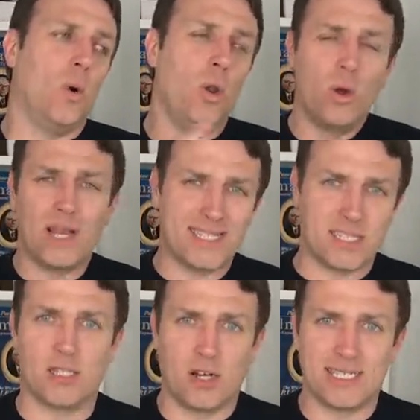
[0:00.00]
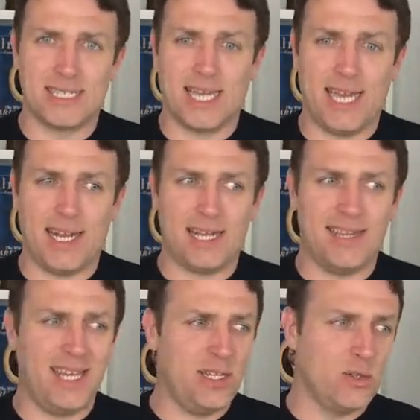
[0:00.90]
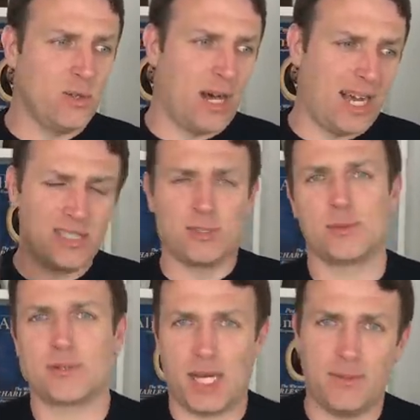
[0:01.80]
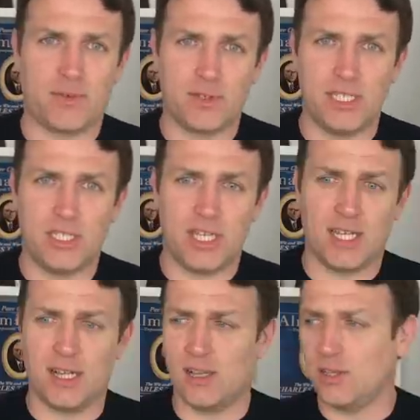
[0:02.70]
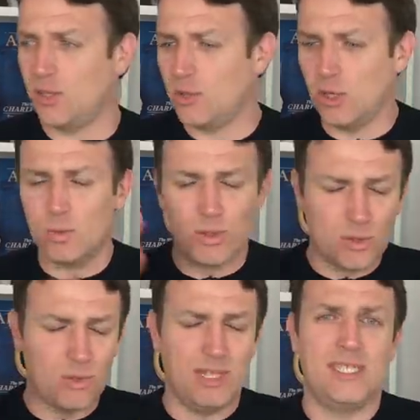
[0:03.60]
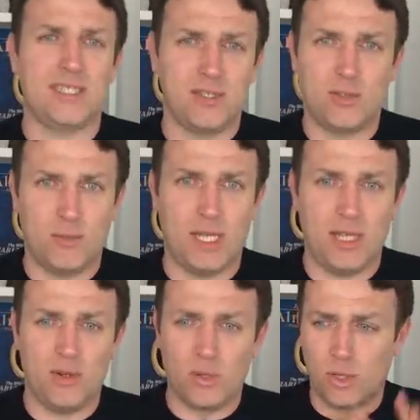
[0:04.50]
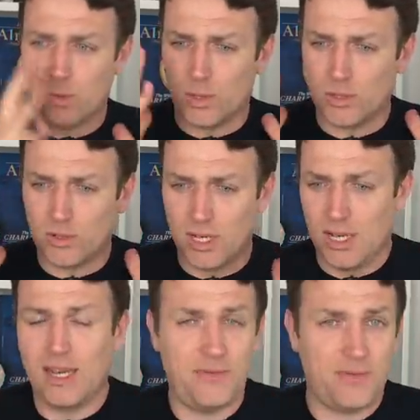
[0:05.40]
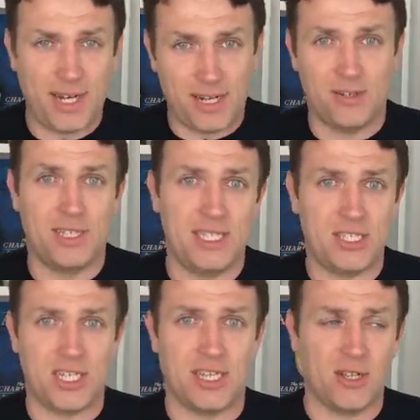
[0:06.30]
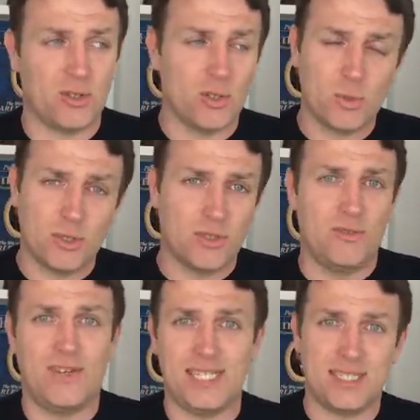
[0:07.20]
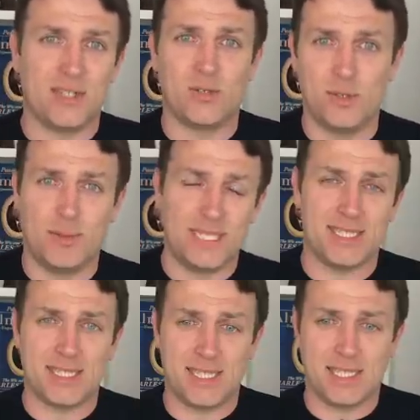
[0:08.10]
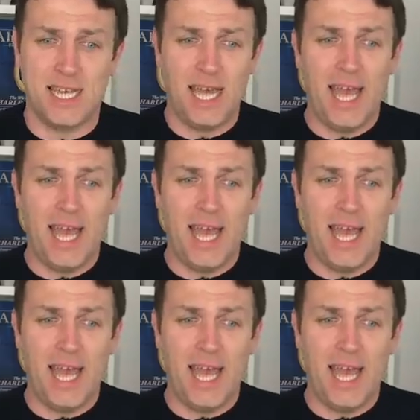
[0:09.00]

look at stocks again. Then you unsubscribe for this channel. You don't want to listen to me. You don't want to have fun on this channel. You don't want to invest in good businesses.